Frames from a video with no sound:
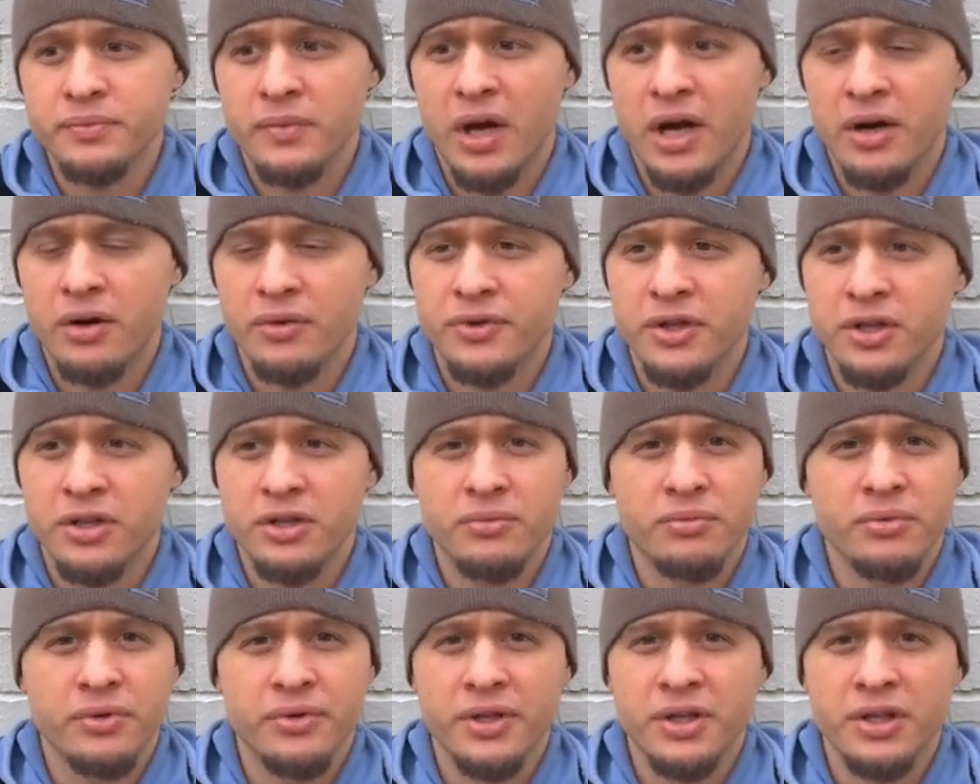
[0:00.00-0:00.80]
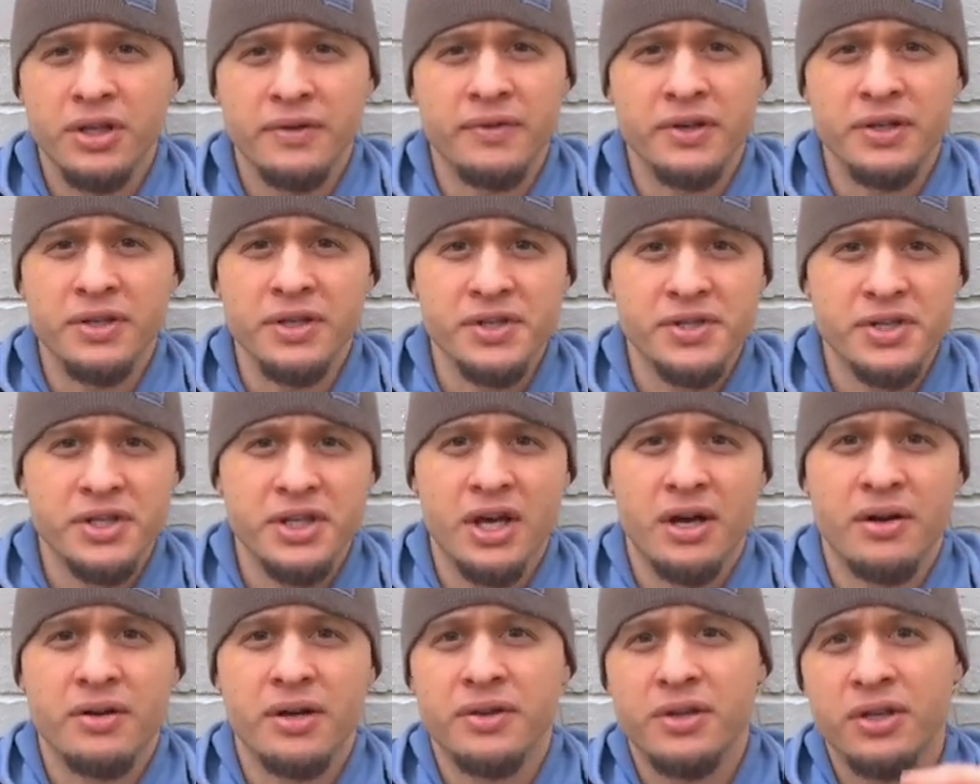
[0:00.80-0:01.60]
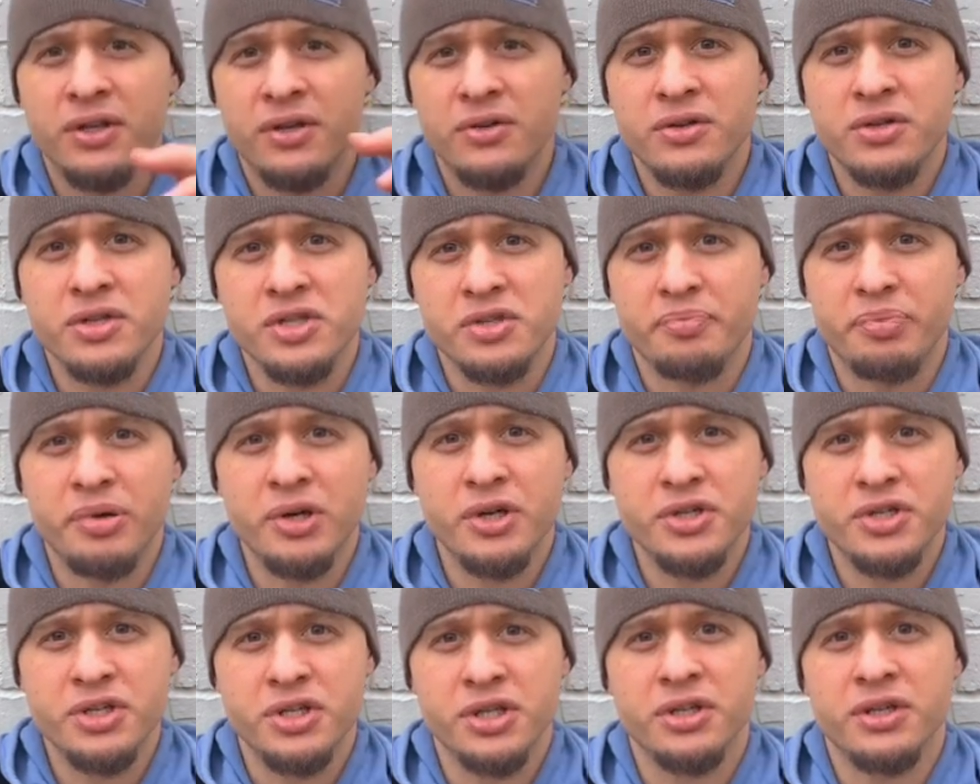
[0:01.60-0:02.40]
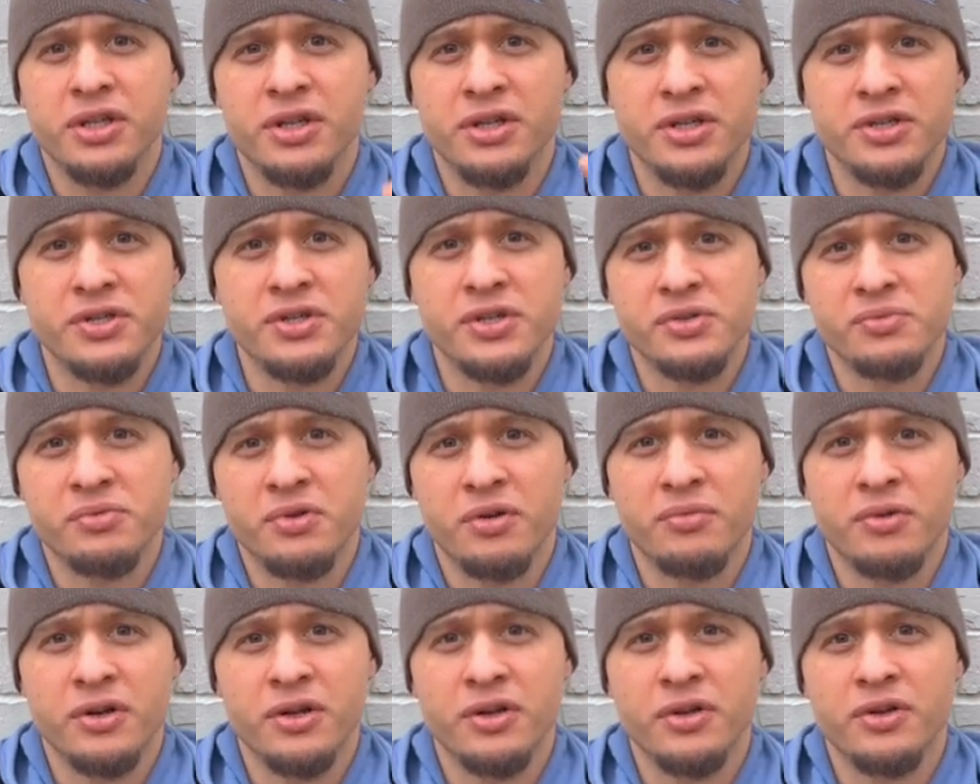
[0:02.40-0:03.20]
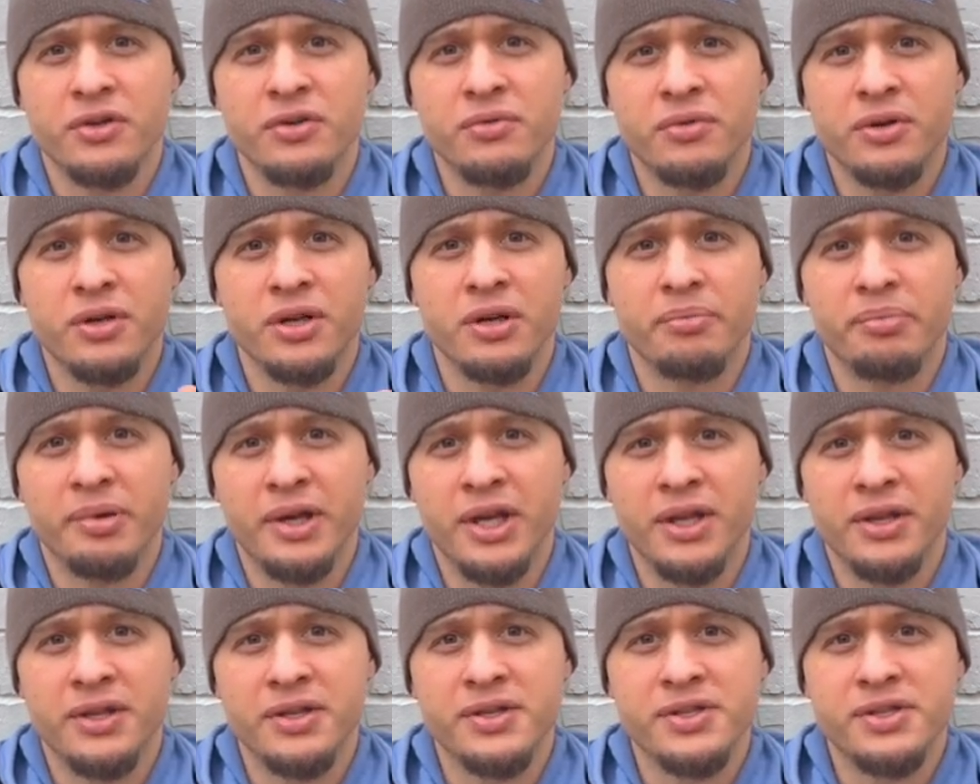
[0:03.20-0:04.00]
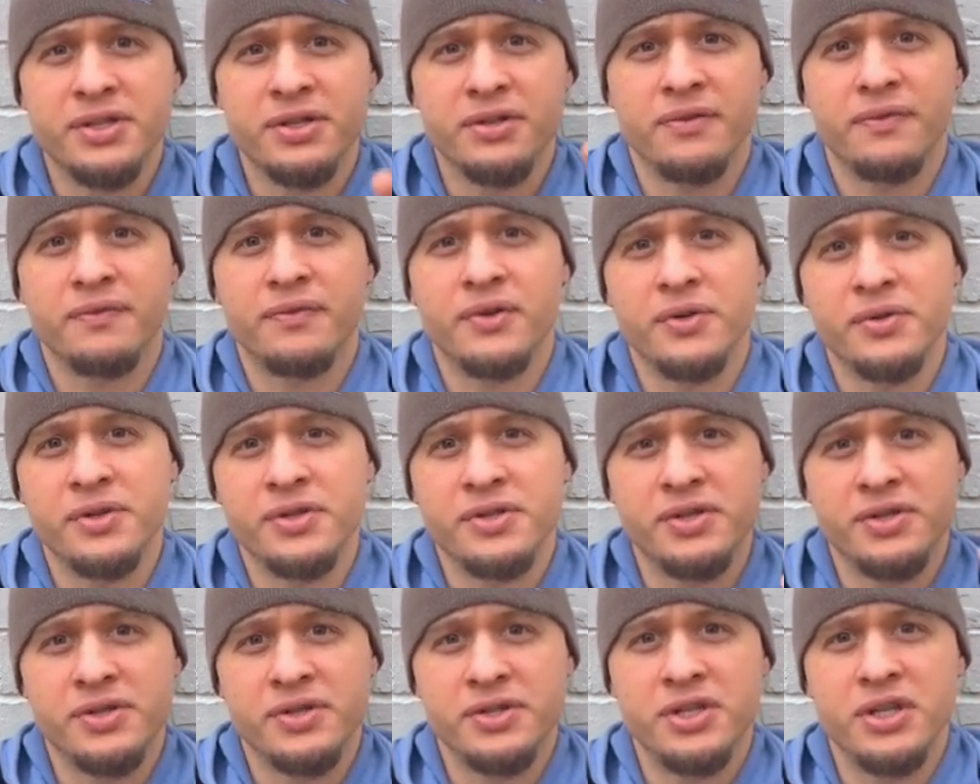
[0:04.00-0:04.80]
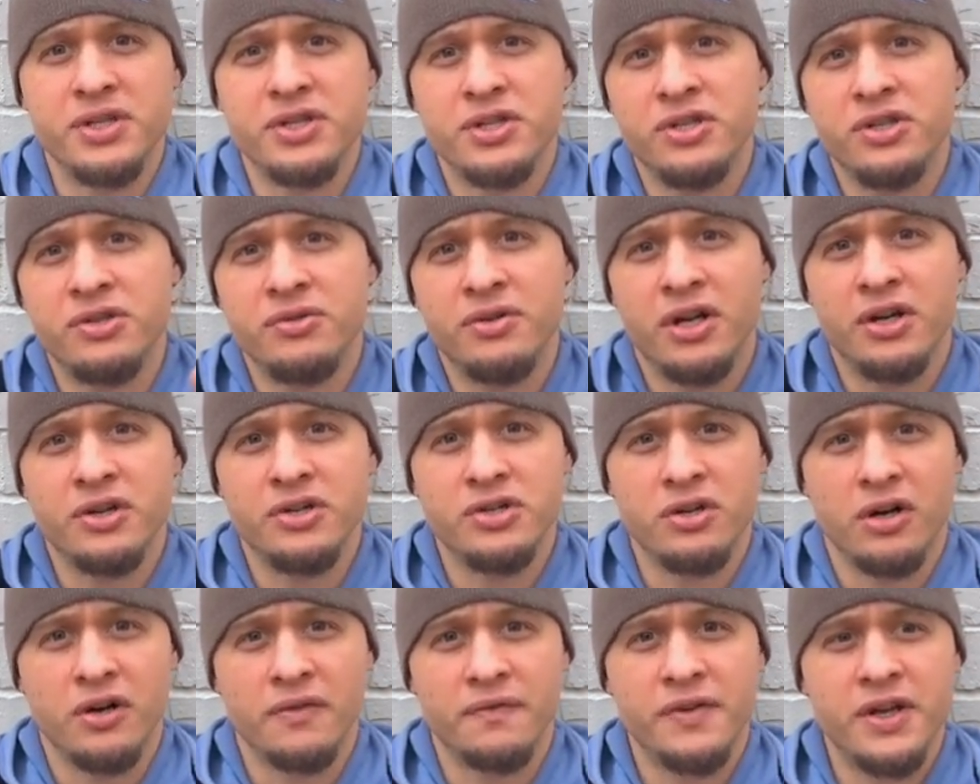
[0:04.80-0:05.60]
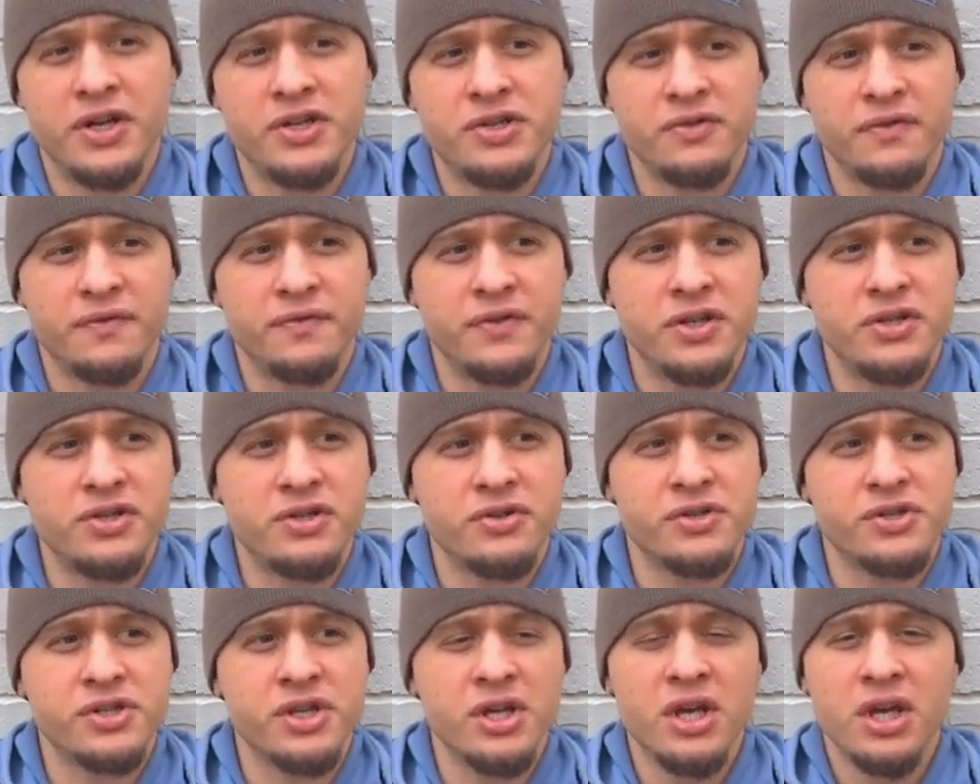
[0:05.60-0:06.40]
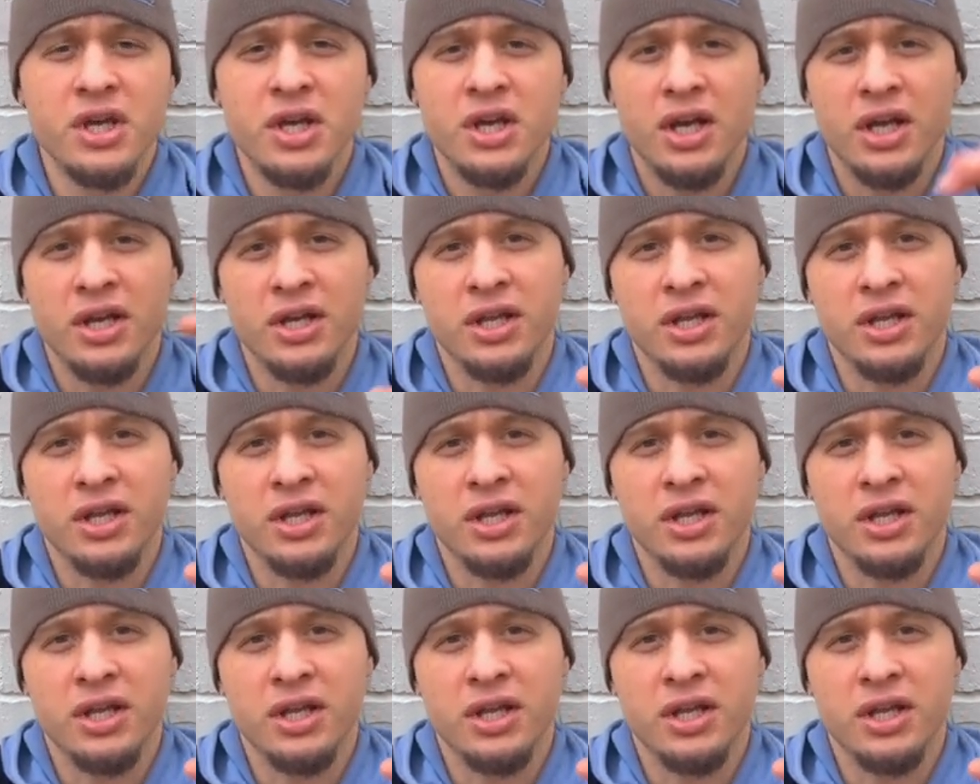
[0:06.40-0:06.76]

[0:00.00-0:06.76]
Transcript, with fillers: i don't think you really give a discount i think you just push it that this is what we're going to do we're going to paint this and the focus is teaching you how to draw facial features and